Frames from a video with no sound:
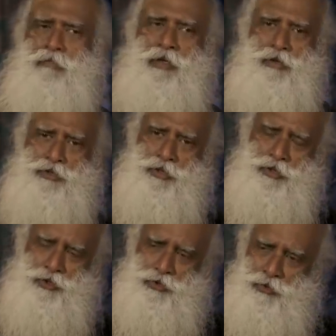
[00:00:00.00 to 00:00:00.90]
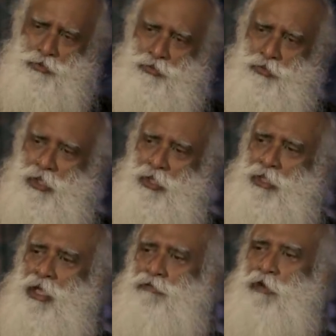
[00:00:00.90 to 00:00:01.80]
Because it is true
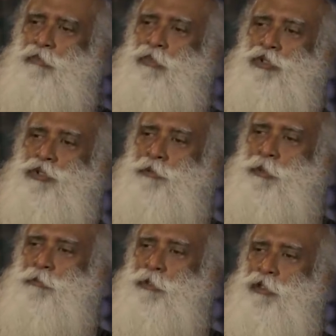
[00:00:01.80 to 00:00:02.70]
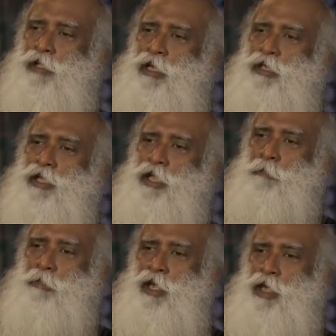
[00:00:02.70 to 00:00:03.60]
that for most people,
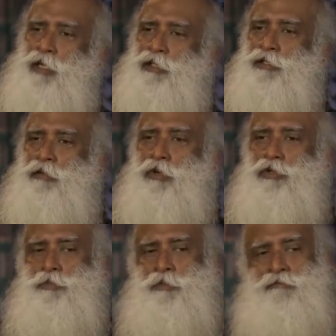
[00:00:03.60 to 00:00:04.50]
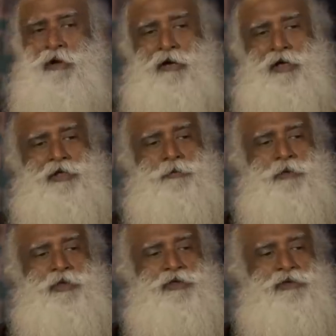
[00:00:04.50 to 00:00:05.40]
their pain is the most profound
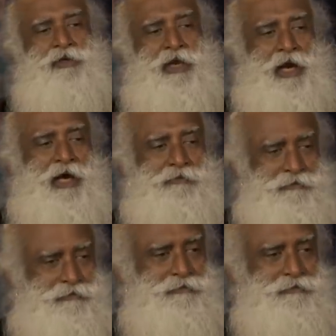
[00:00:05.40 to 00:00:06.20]
experience of their life.